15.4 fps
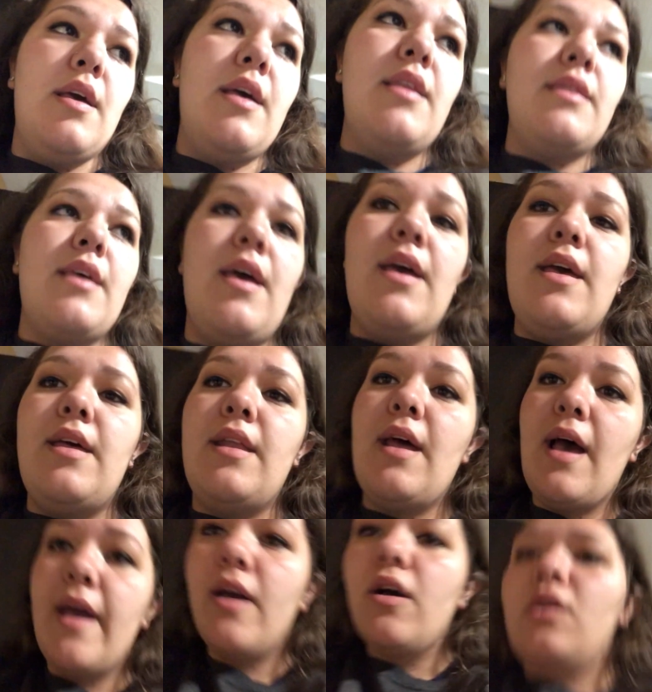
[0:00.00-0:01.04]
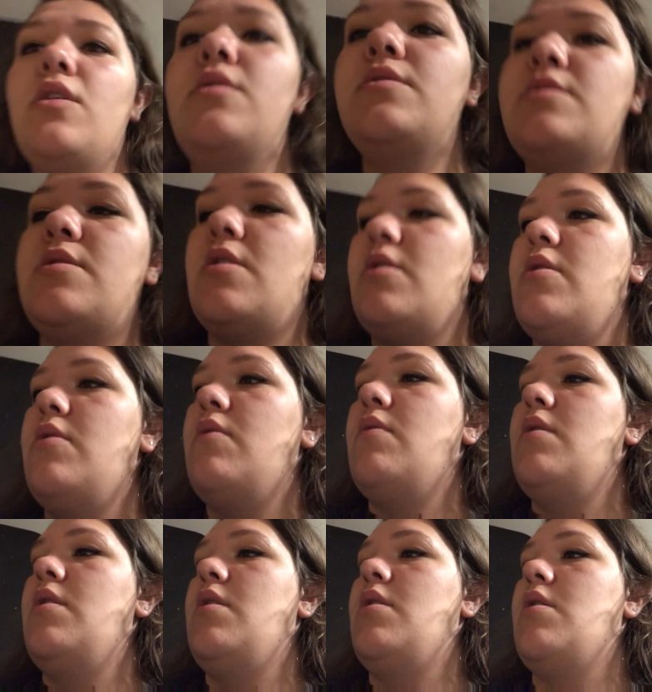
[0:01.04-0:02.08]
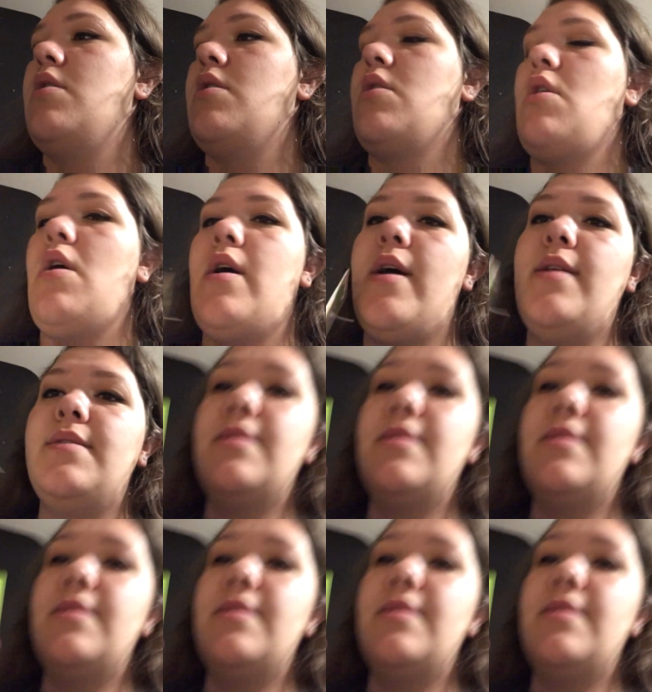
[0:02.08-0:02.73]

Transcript: And then I also got